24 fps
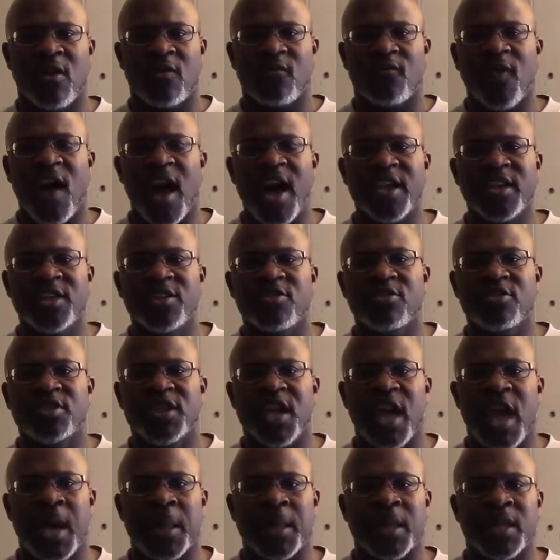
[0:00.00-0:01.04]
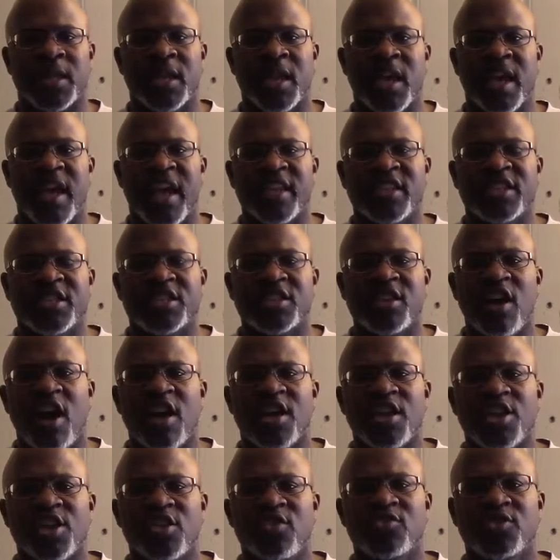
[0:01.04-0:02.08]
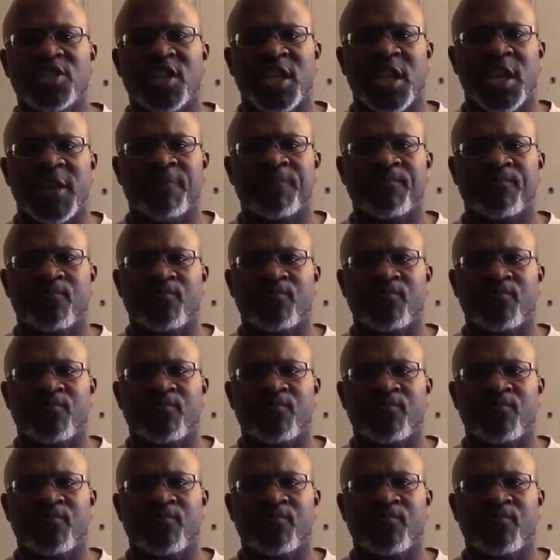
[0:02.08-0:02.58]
Find your talent and start using it.